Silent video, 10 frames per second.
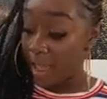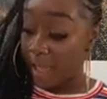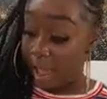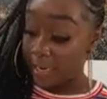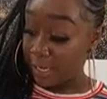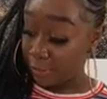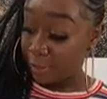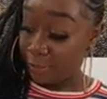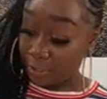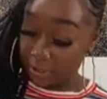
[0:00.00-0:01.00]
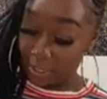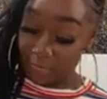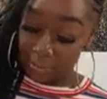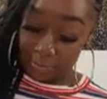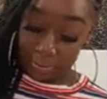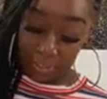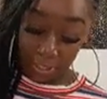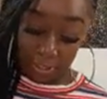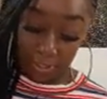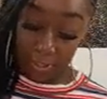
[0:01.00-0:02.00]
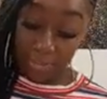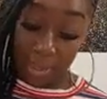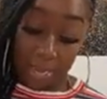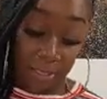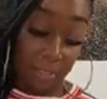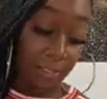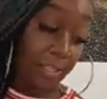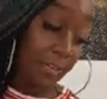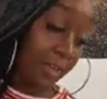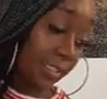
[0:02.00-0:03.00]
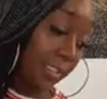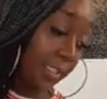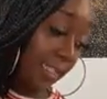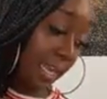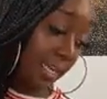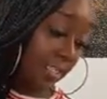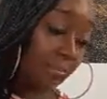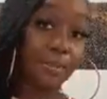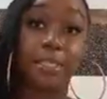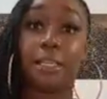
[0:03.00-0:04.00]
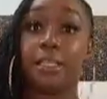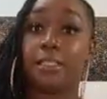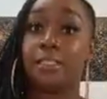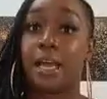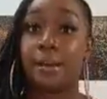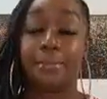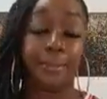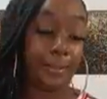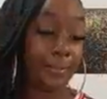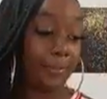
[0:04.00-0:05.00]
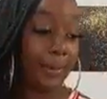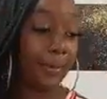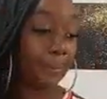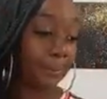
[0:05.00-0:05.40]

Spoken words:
I need you to put yourself in a position to make yourself understand this particular topic, okay?